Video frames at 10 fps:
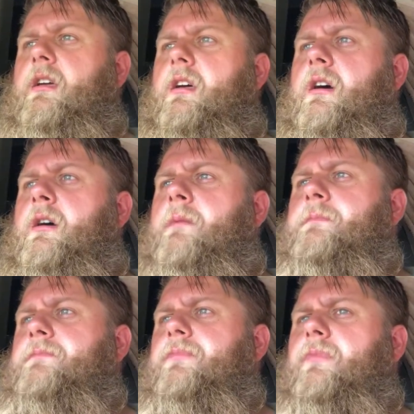
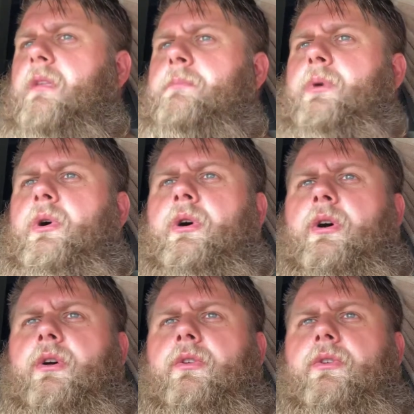
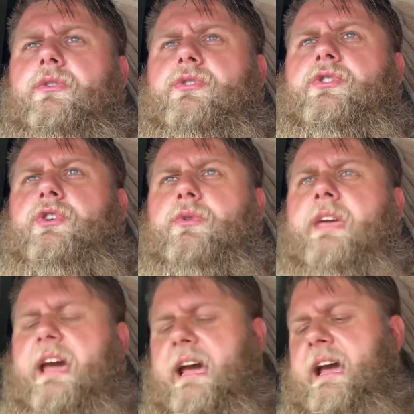But to
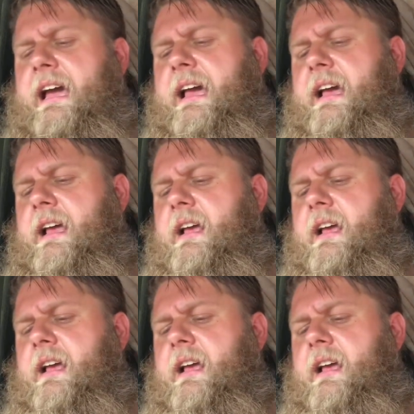get,